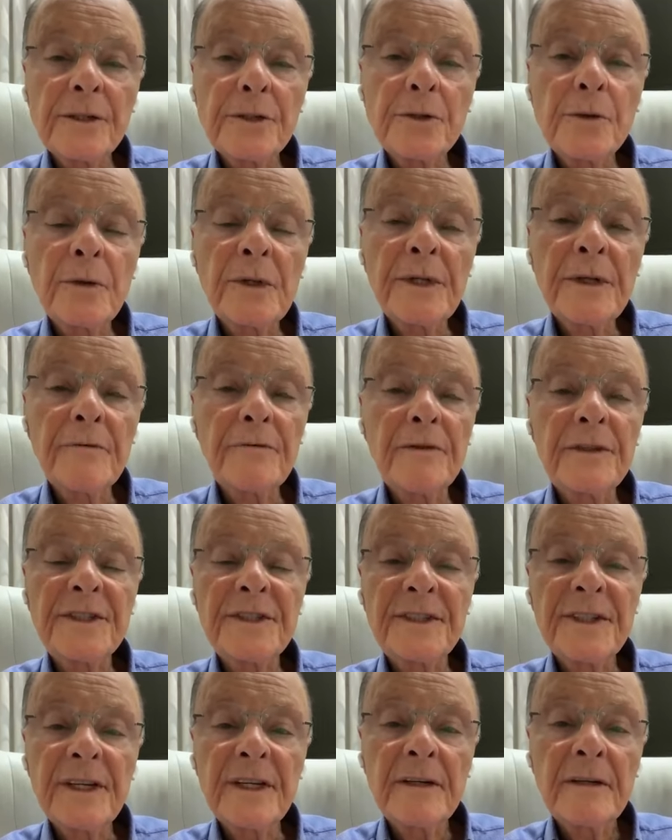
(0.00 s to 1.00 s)
For
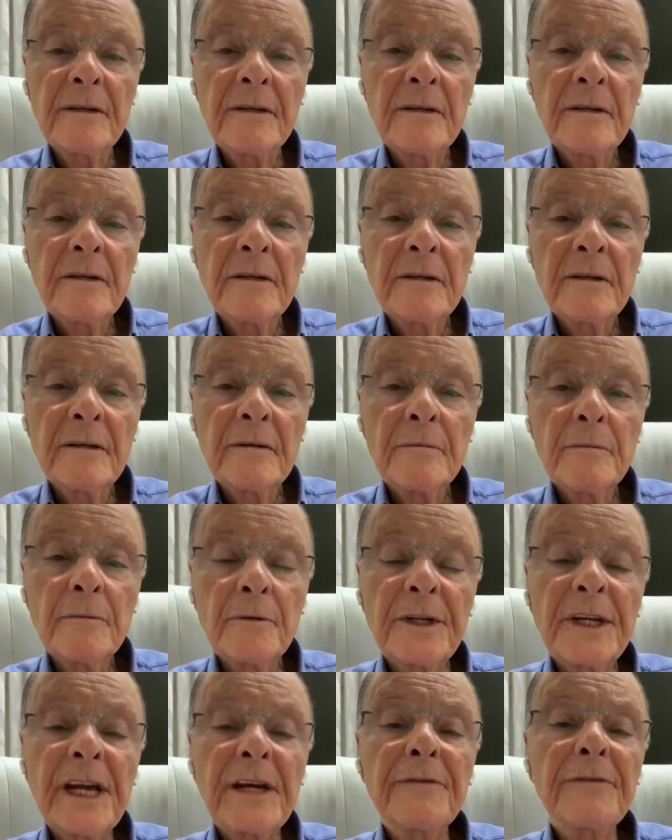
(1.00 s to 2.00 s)
sure, He chose
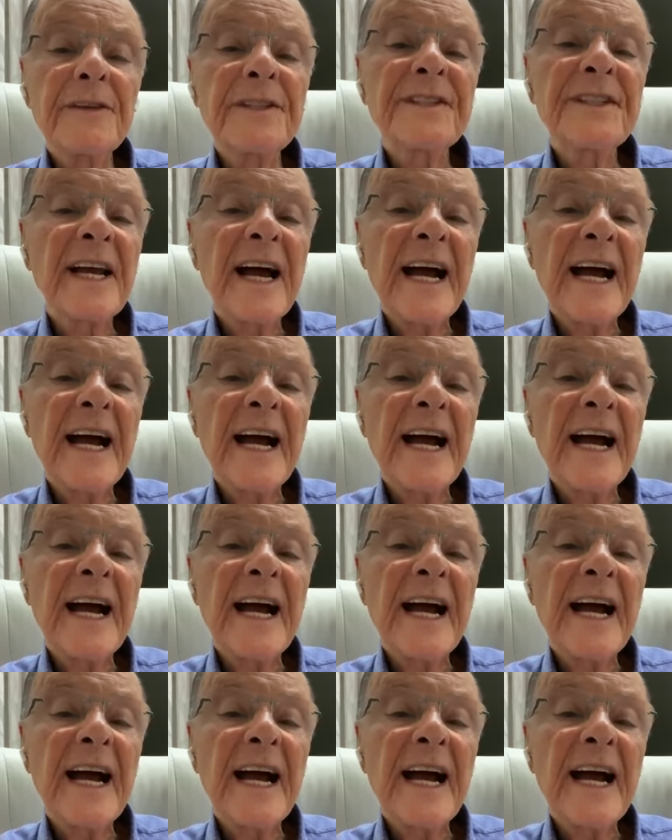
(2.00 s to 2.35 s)
you.